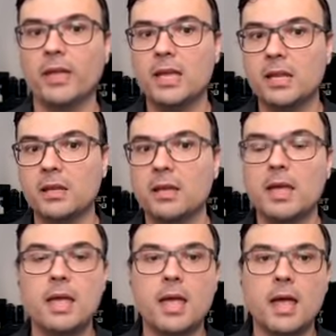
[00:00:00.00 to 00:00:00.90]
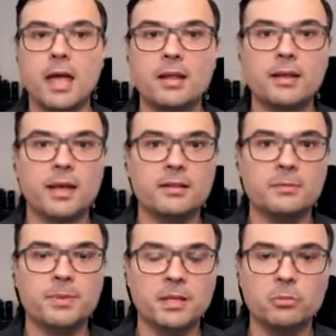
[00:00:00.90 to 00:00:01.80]
80 and getting the
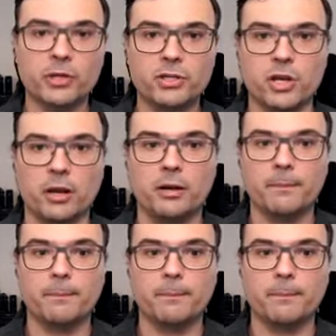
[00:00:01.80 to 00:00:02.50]
PWA check.